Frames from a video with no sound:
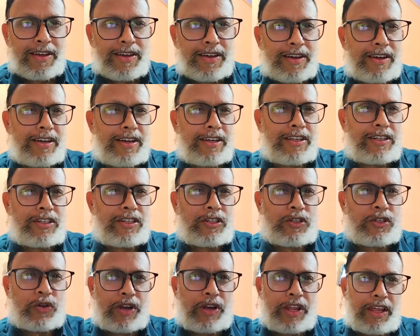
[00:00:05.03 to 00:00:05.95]

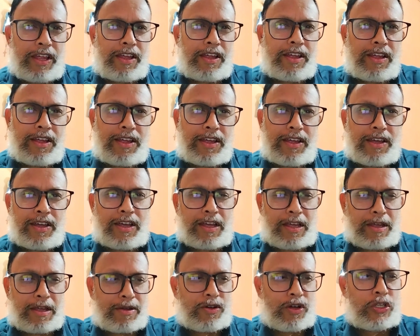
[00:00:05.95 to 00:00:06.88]
Today I am
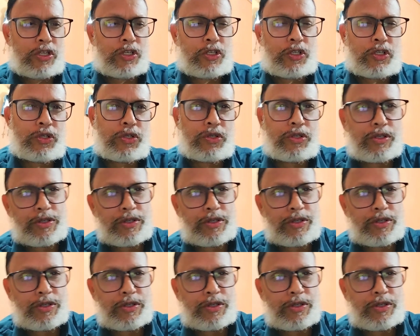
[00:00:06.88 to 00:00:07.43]
going to